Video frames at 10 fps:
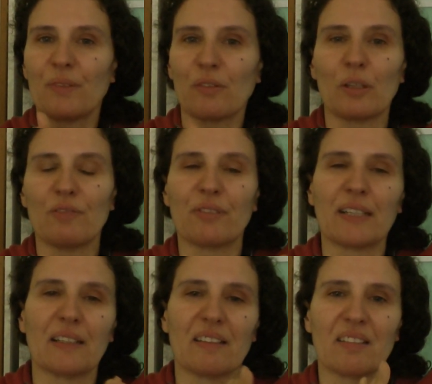sort of
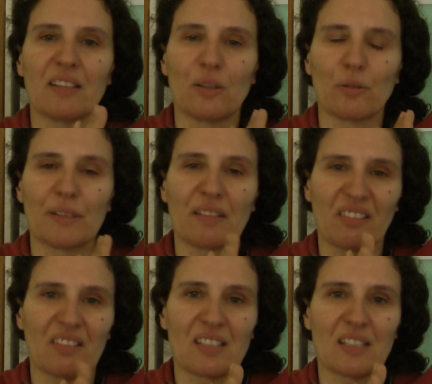realizing your real
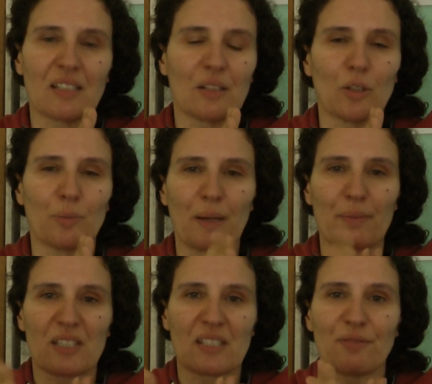sister, or
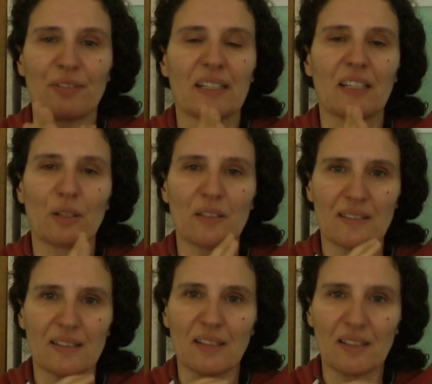perhaps just a friend that you
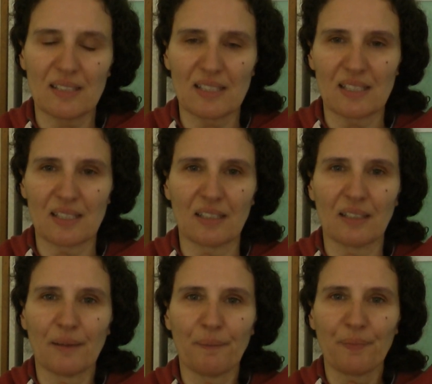consider a sister,
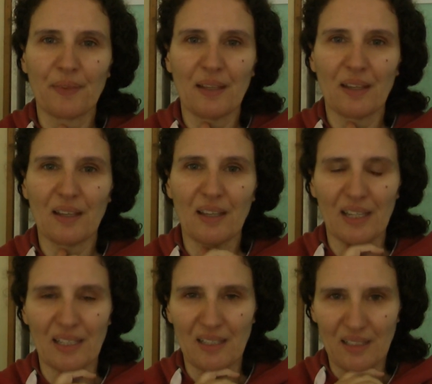
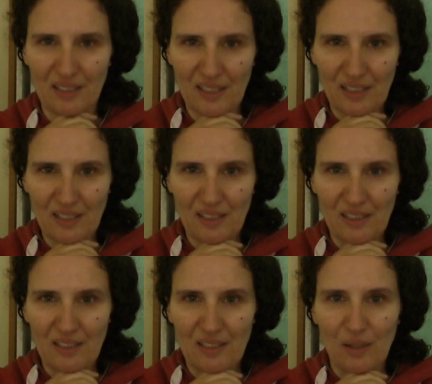and
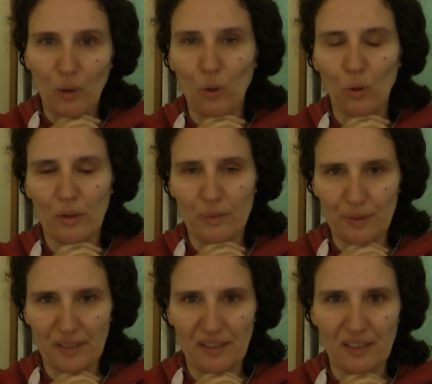or a
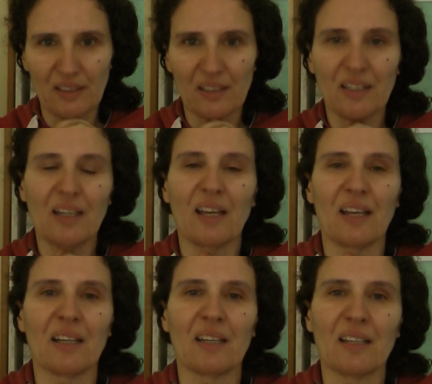brother,
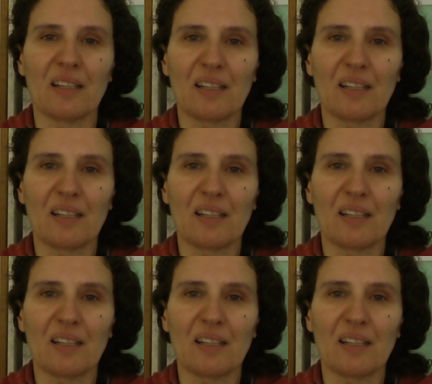and